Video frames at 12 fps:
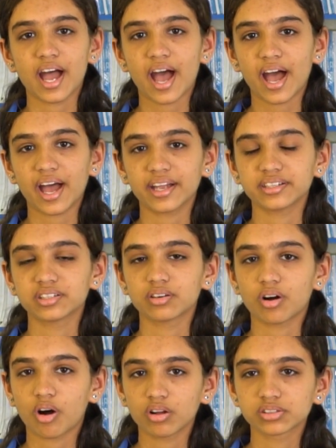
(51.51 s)

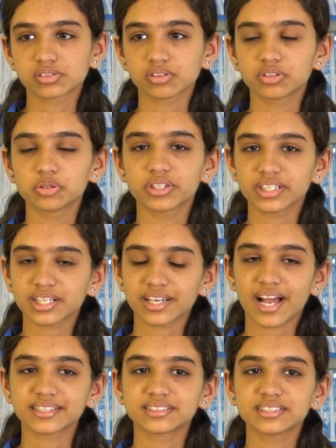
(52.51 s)
And also during the
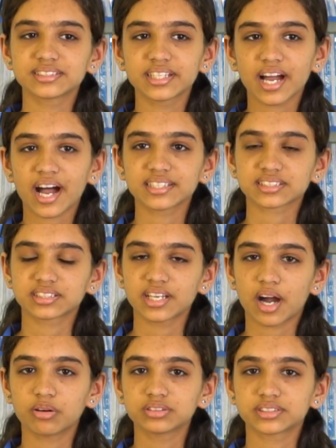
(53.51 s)
classes, they ask
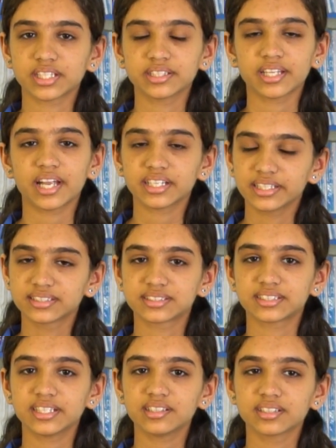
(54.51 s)
doubts, and that
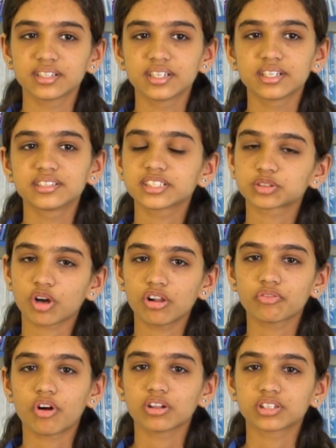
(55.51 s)
instant, they
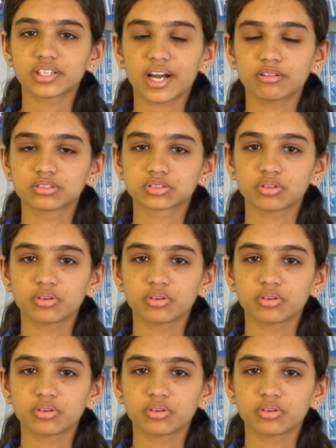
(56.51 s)
solve all the doubts.